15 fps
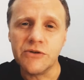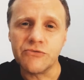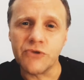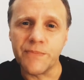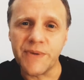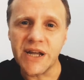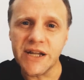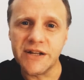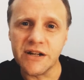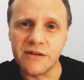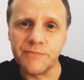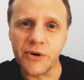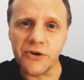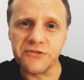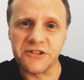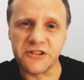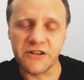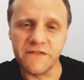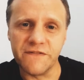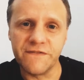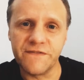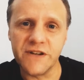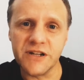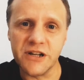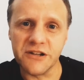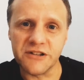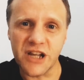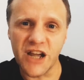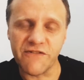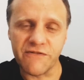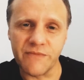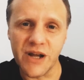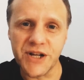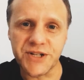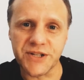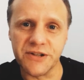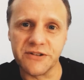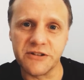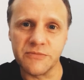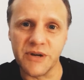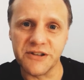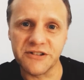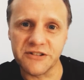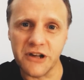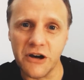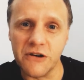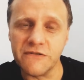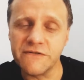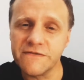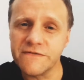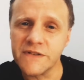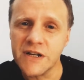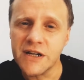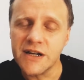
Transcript: repeated positive fitness affirmations to myself,